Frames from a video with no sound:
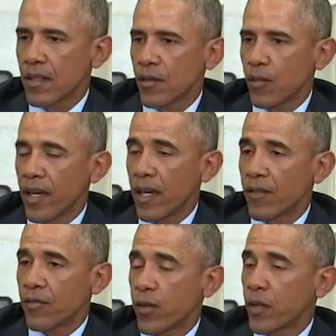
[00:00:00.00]
we have
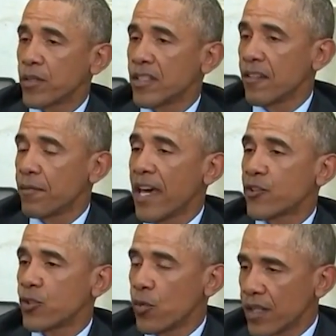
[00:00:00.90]
a frequency of mass
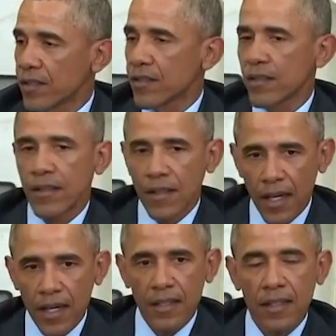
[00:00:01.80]
shootings
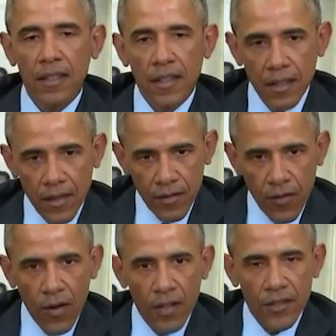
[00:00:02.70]
that
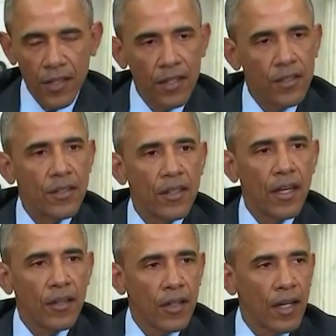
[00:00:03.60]
far exceeds
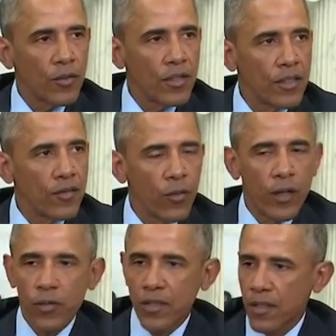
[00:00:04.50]
other countries in
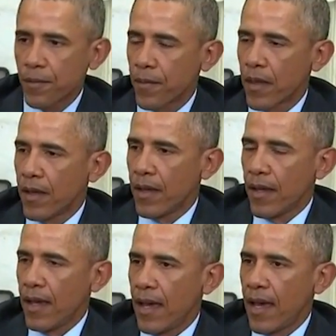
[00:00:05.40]
frequency.
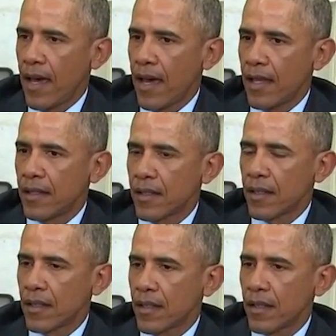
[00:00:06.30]
And
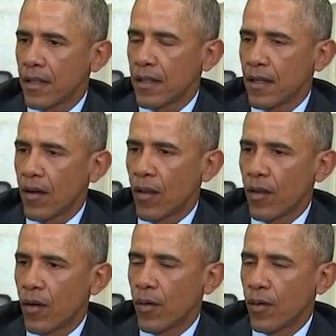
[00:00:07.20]

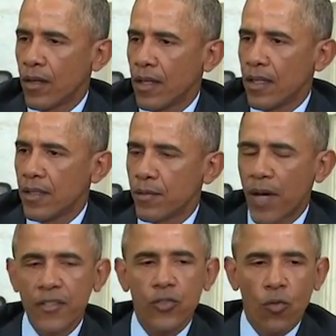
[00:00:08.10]
although it is
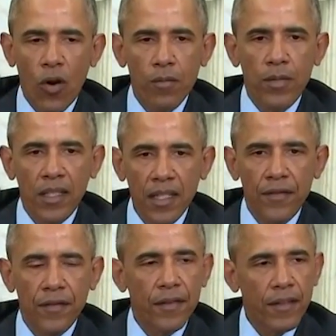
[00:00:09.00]
my strong
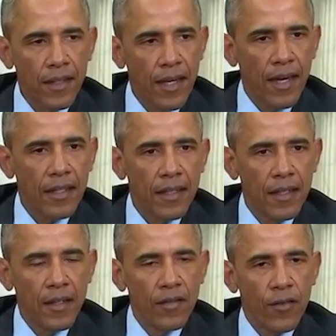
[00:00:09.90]
belief that
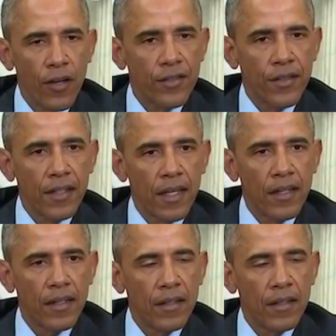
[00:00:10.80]
for us to get